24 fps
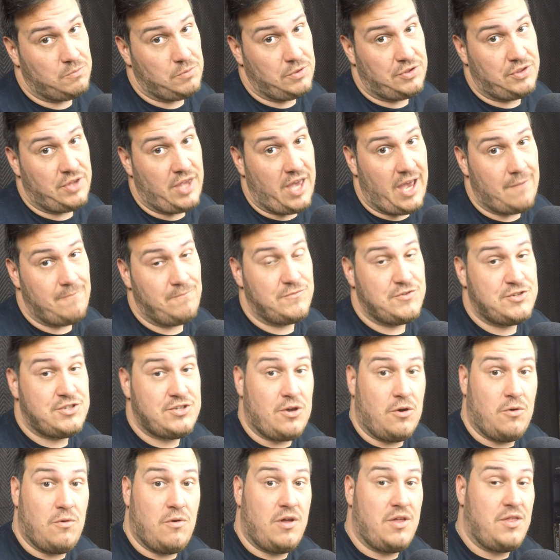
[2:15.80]
with that.
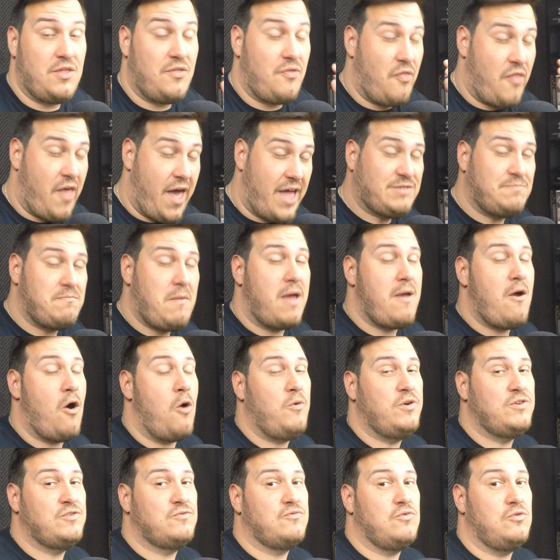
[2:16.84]
So that's my
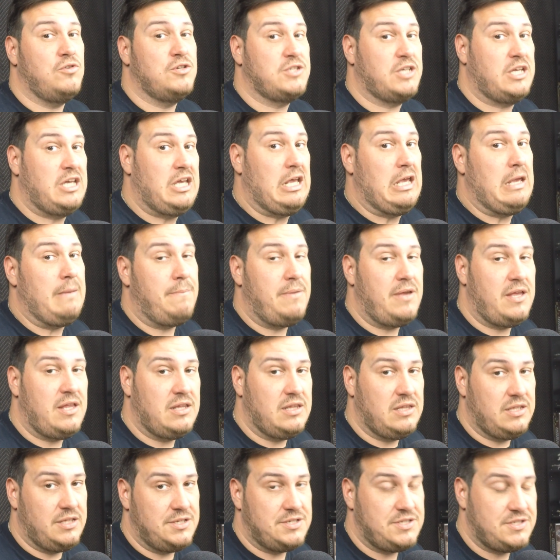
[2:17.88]
always rules,
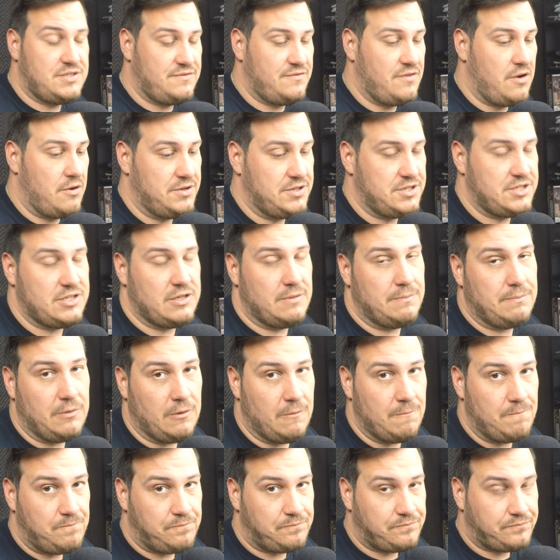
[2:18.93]
keeping lists very simple.
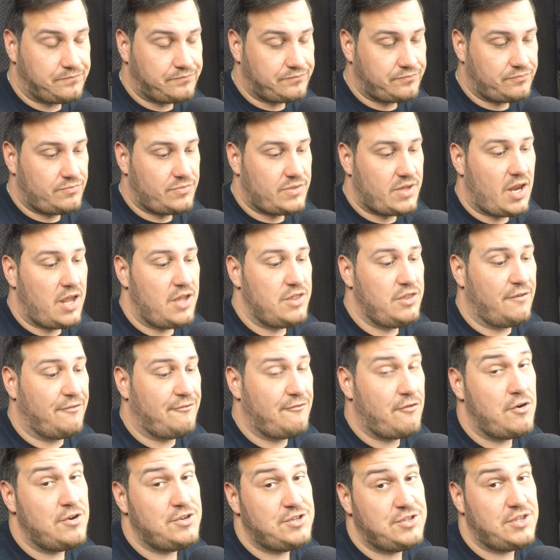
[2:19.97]
The
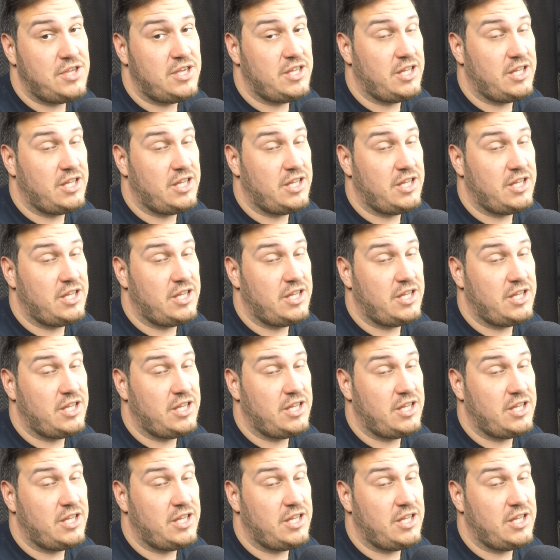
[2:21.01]
first thing